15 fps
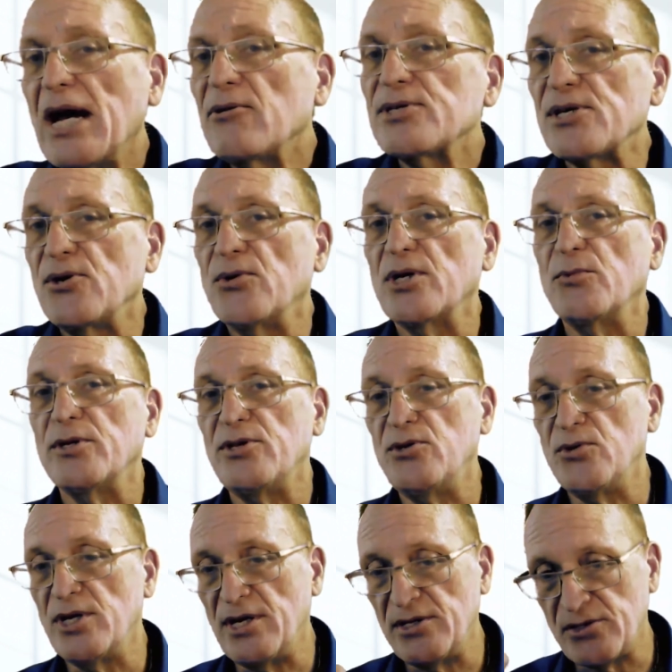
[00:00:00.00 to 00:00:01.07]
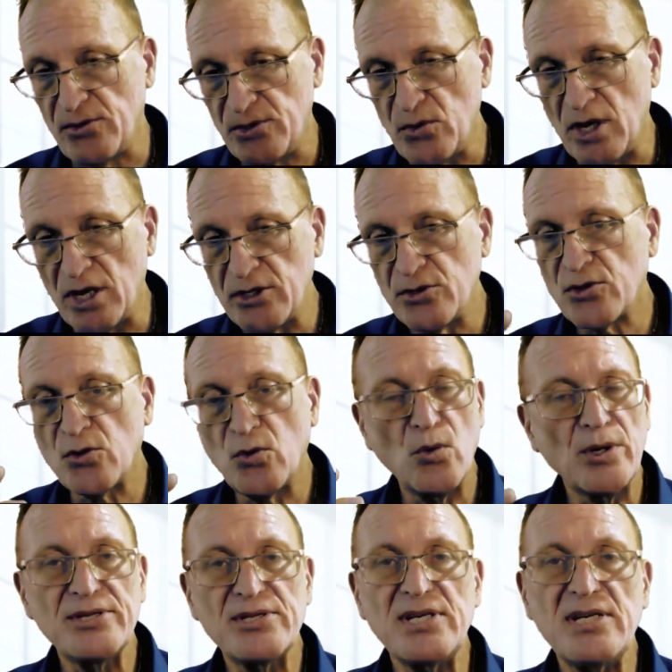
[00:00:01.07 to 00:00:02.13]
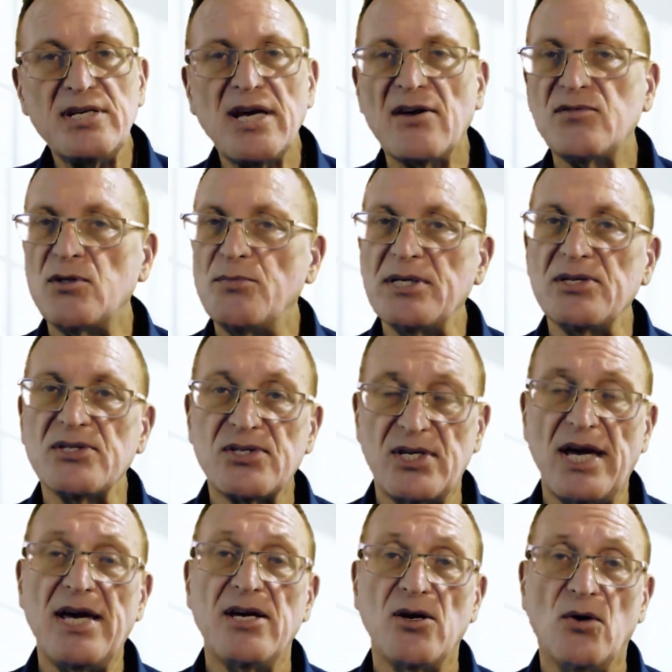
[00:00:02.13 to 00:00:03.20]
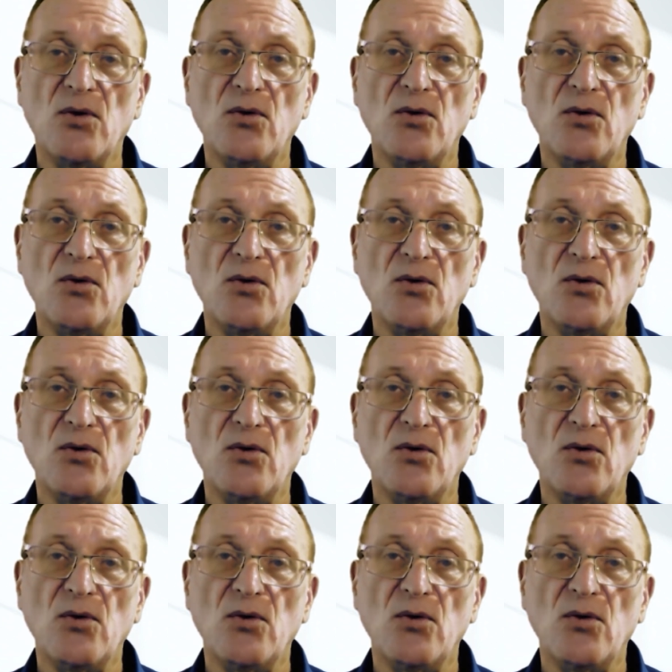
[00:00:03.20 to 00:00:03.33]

how's it going with you guys? Are you under quarantine? Have you been staying